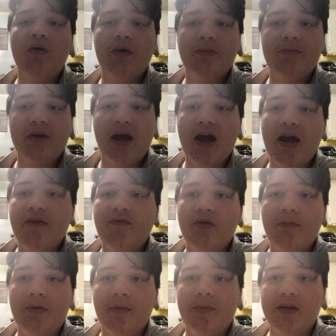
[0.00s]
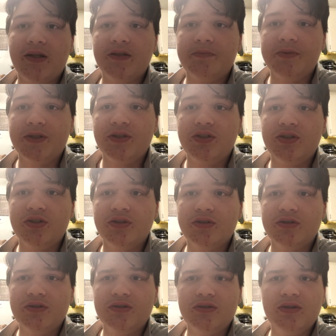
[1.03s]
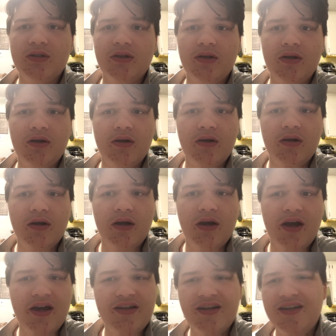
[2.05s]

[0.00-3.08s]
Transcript: him to every public speech. And yet he